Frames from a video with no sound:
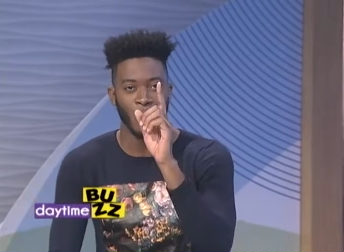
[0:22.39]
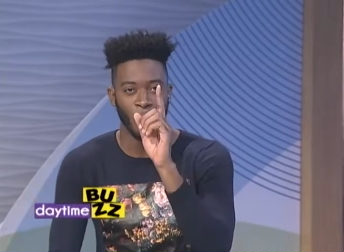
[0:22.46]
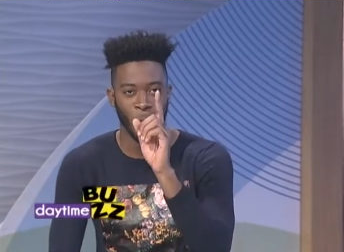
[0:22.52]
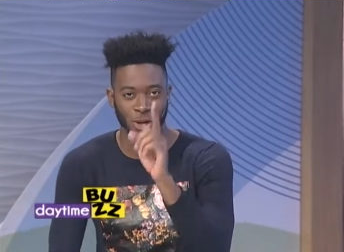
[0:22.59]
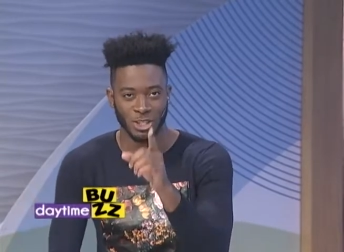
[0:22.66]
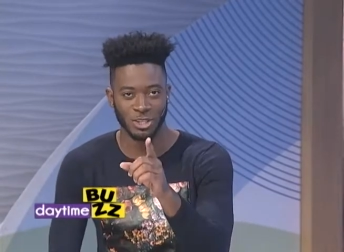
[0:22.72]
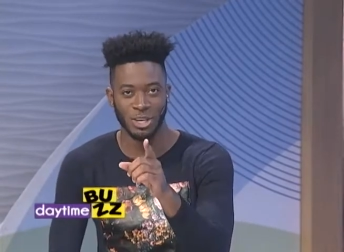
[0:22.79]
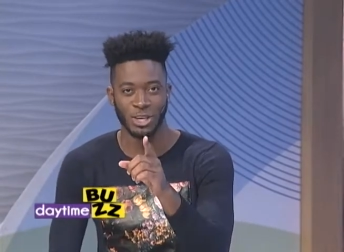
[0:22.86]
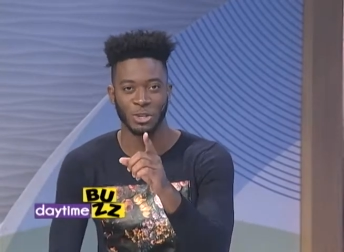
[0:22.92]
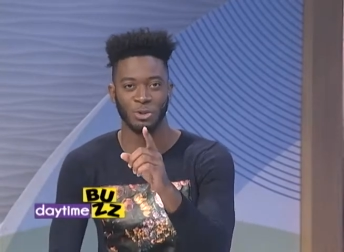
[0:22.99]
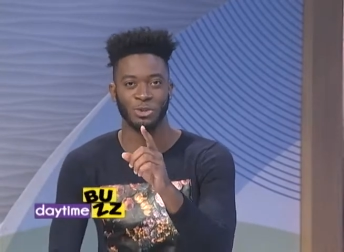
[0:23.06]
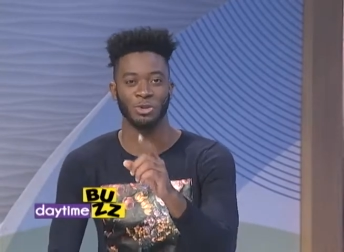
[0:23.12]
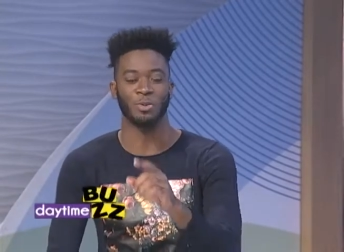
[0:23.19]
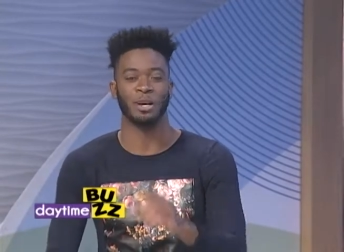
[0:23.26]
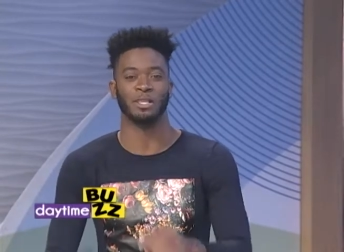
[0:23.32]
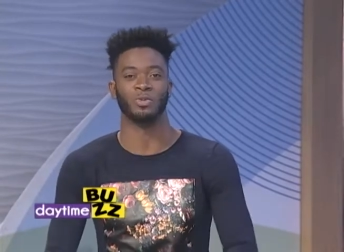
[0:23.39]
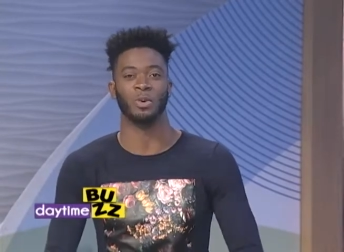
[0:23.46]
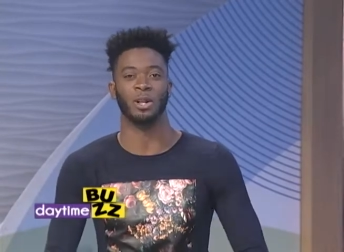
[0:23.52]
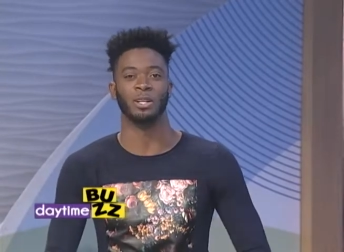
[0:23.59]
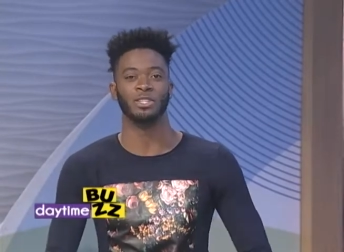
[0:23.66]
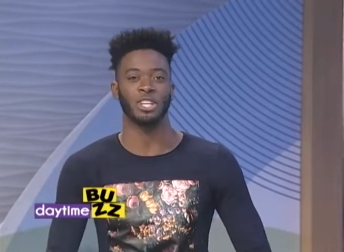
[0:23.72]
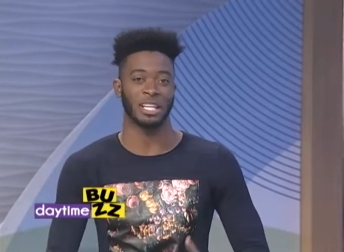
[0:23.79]
watch us on YouTube as
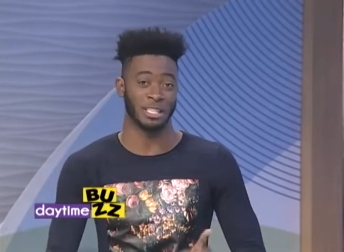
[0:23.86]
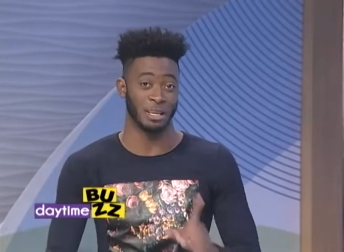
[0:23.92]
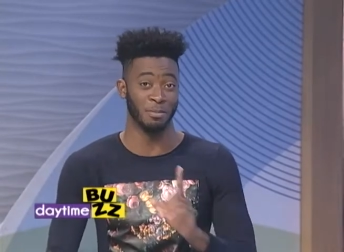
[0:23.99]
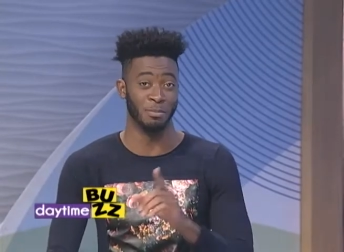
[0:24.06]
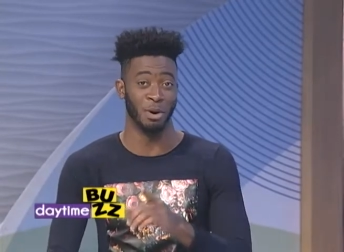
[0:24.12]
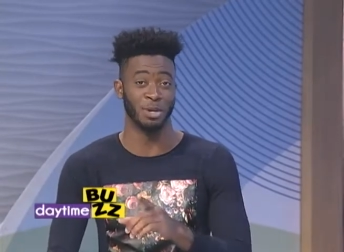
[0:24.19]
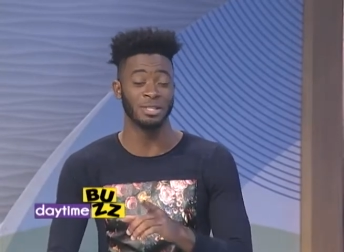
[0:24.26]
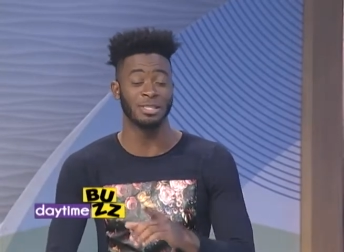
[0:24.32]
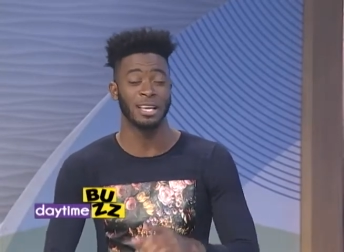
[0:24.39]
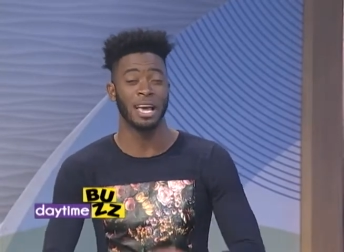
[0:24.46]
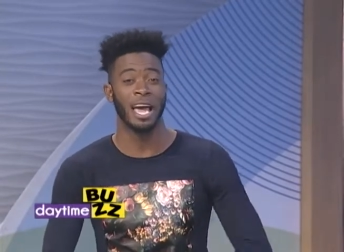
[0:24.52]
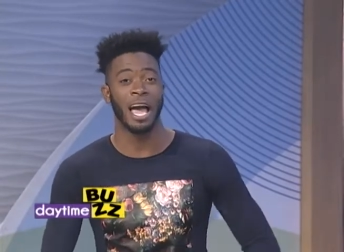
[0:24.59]
well, chat and buzz.